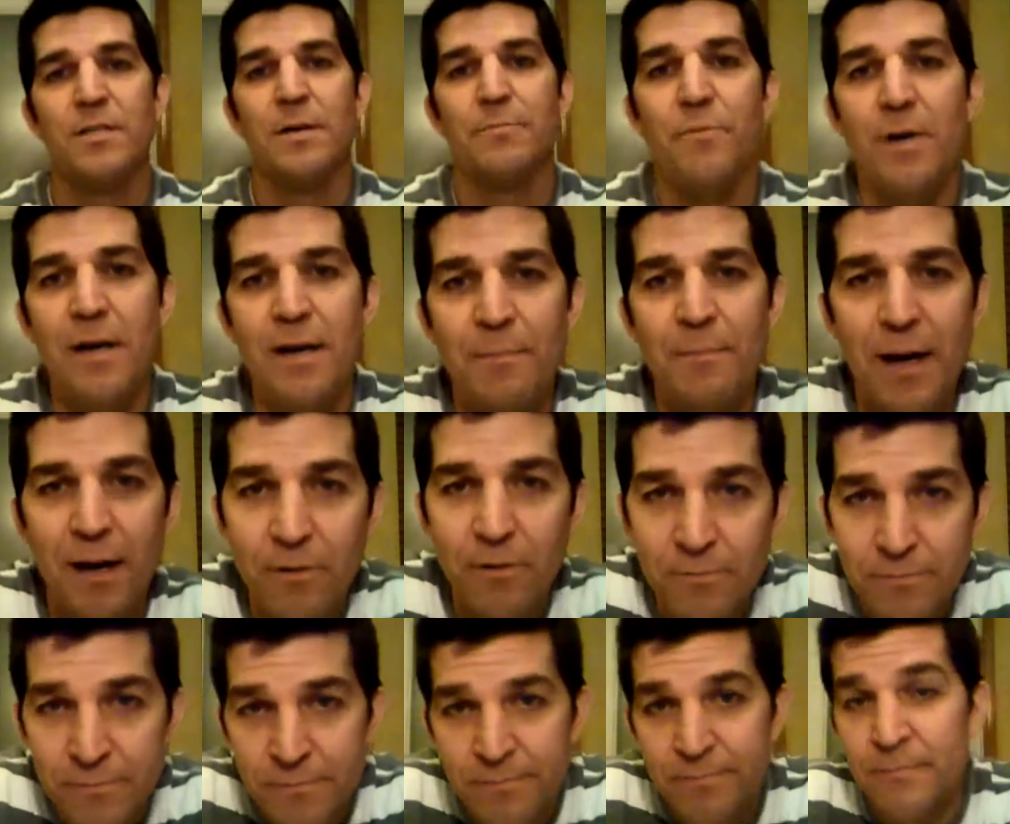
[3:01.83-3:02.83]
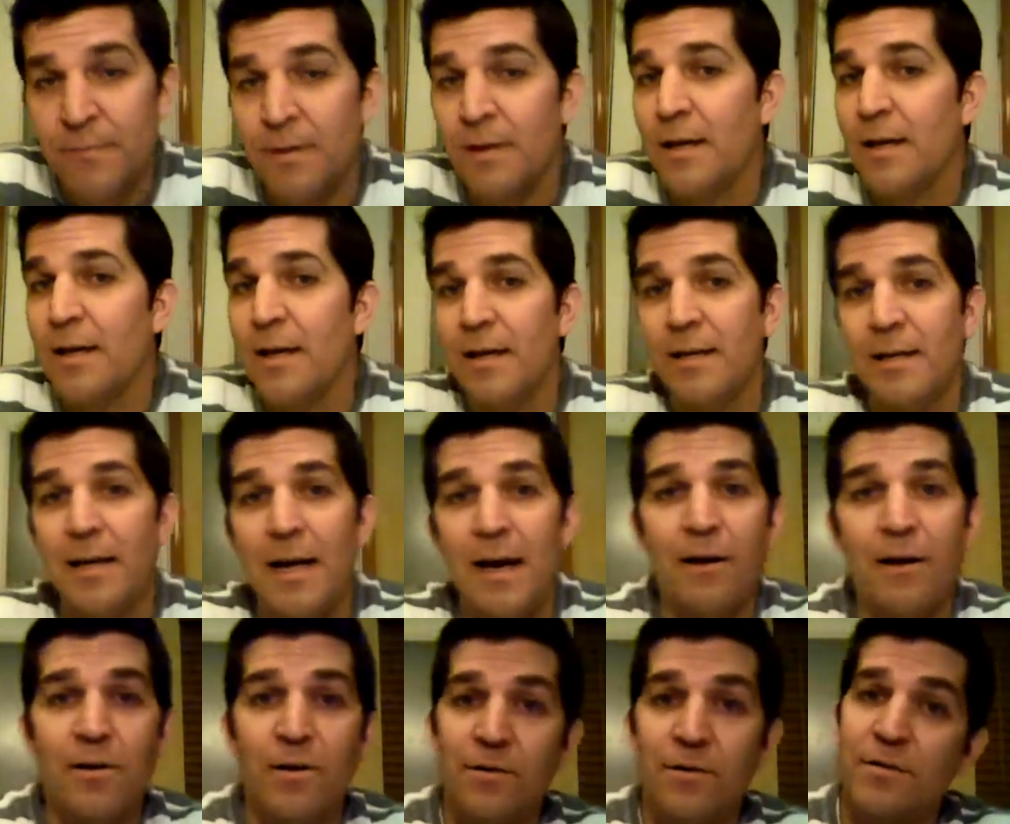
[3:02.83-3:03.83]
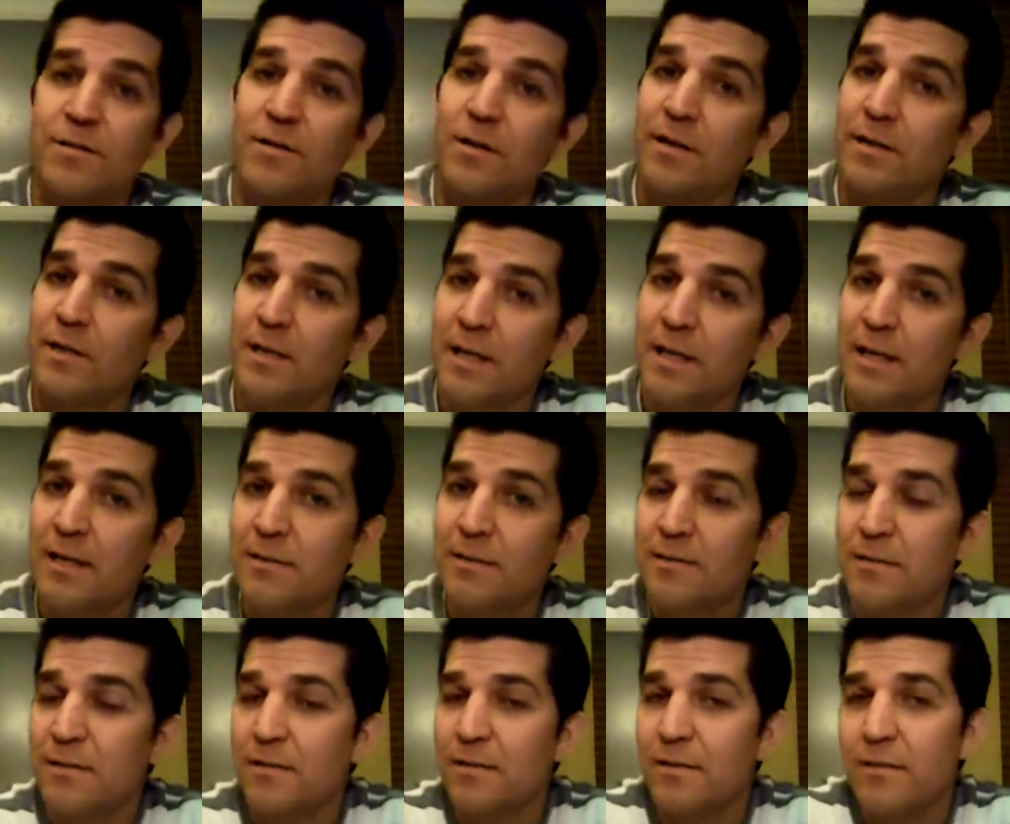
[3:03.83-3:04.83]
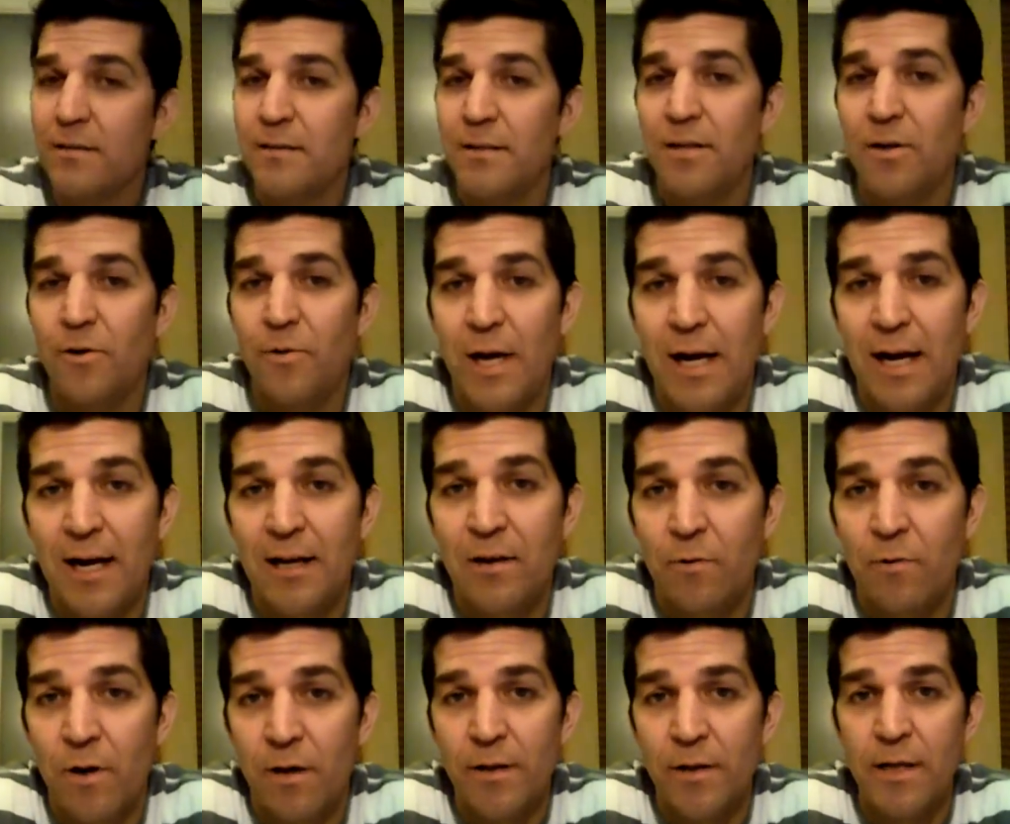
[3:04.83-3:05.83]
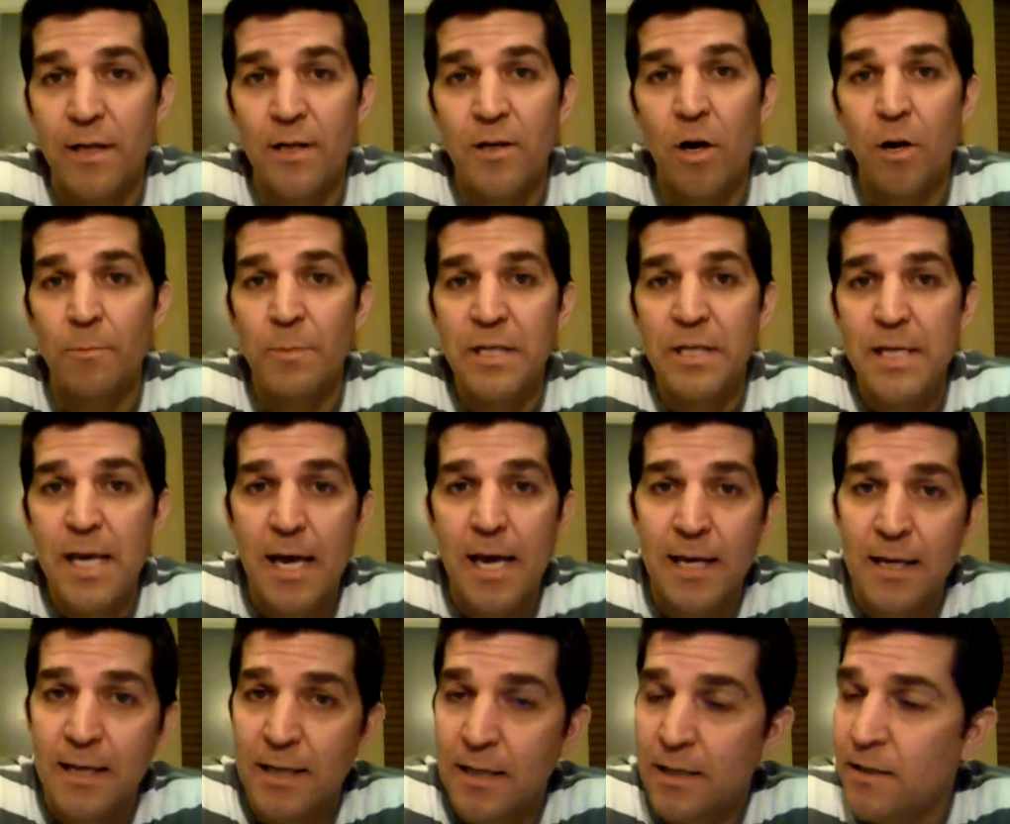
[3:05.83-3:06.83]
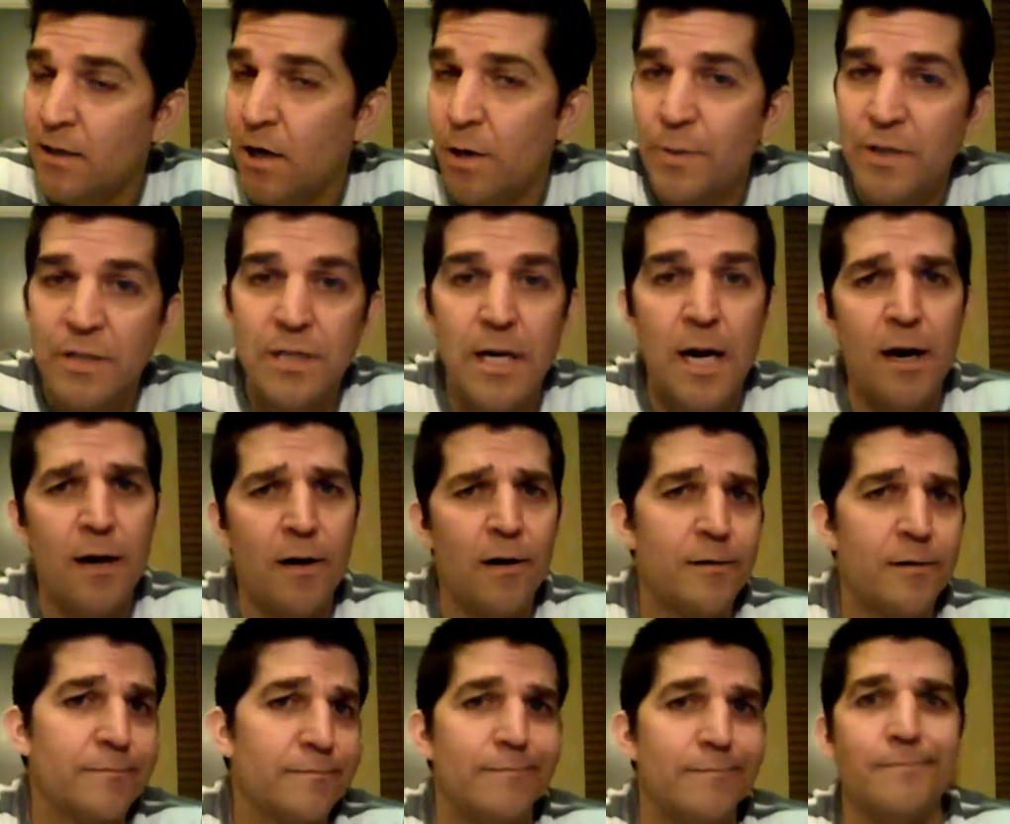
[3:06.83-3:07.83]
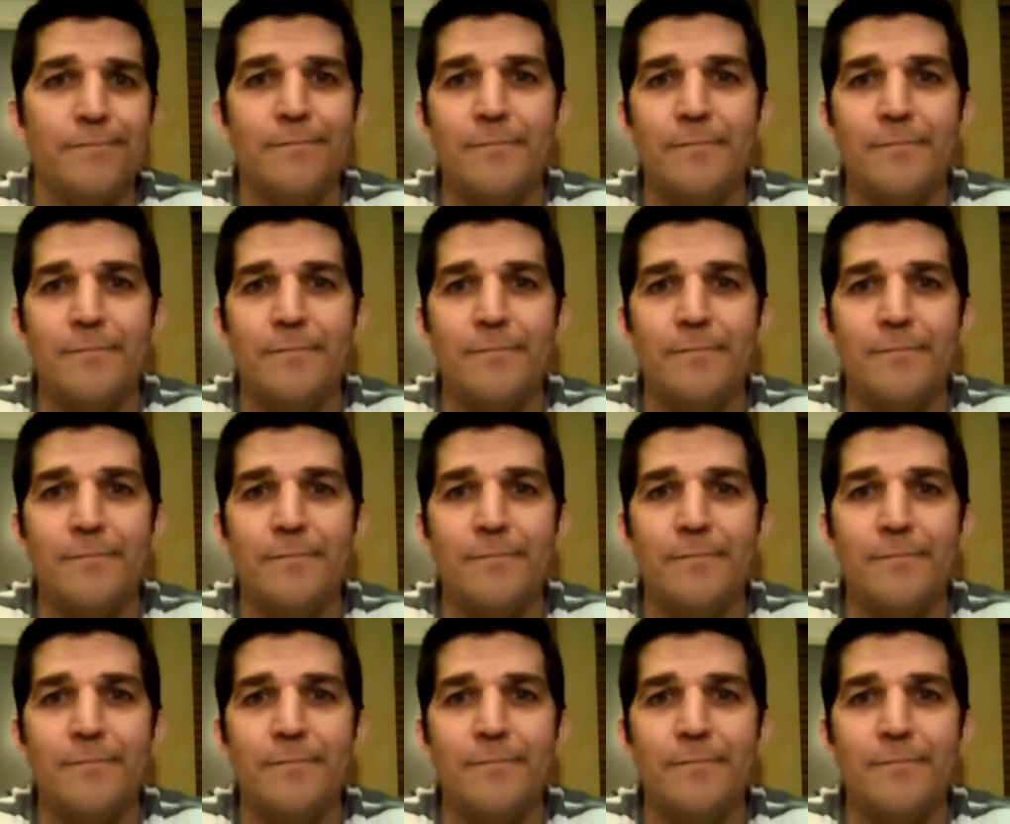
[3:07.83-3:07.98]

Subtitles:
separate them out, and now you're starting to get high quality Carmenere